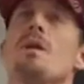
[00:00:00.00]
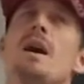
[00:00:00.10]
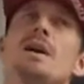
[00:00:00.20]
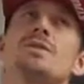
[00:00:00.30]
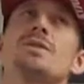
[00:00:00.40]

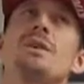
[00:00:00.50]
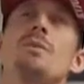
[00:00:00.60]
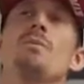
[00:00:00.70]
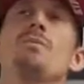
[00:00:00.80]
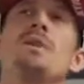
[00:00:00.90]

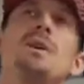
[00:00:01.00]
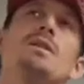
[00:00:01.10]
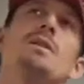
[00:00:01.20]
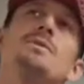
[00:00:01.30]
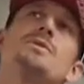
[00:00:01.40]
Actually, leading
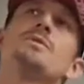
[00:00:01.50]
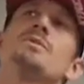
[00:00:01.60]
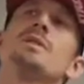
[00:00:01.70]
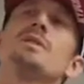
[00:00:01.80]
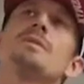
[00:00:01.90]
up to
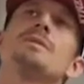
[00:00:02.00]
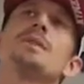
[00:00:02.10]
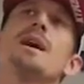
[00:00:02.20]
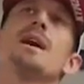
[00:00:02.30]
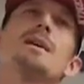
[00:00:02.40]

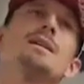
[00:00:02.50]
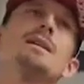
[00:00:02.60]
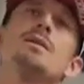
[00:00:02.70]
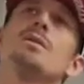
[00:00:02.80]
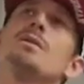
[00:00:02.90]
that,
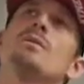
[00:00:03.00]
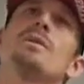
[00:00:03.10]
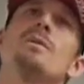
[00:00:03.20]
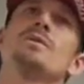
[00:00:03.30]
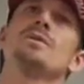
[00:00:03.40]

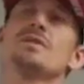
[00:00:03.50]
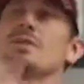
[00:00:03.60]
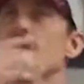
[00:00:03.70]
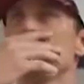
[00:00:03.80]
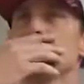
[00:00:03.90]
there was just
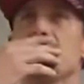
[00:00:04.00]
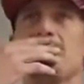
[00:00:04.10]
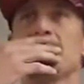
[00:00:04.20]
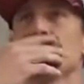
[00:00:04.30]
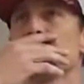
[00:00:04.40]
so much
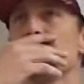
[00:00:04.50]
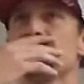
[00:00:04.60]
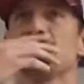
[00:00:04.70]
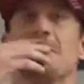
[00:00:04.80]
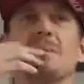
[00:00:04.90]
damn stress, so